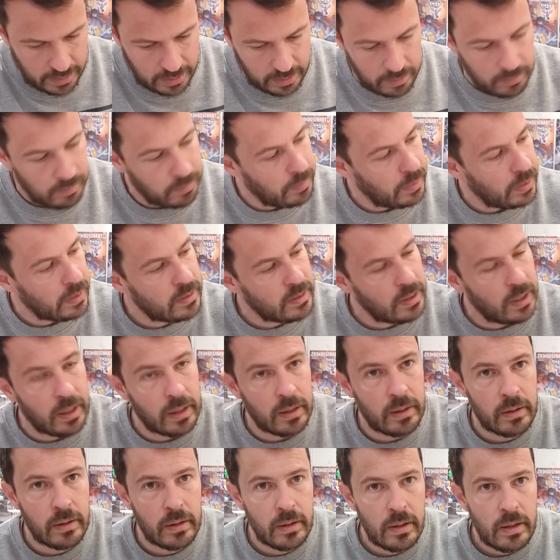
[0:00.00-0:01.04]
now, but
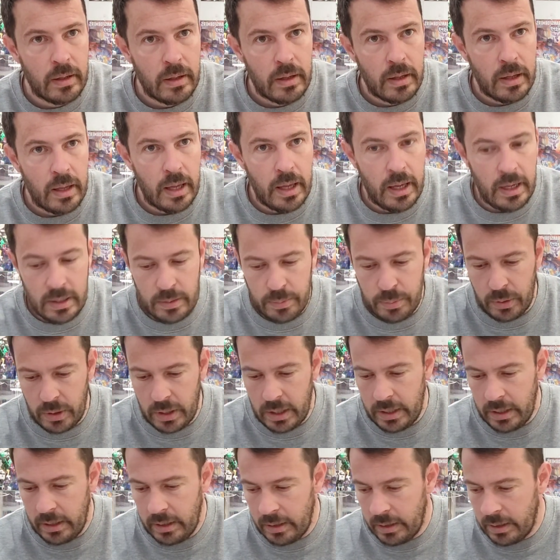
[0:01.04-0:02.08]
he's
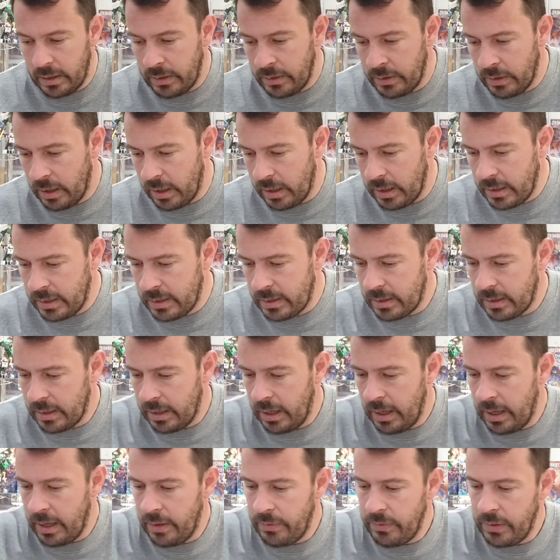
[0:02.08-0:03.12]
pretty nice.
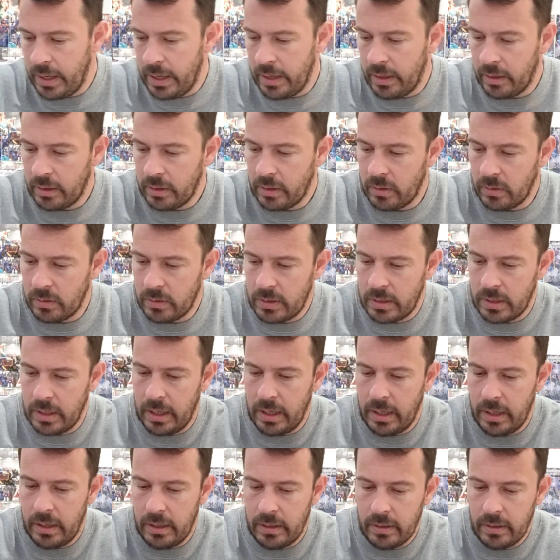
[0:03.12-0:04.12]
And then I got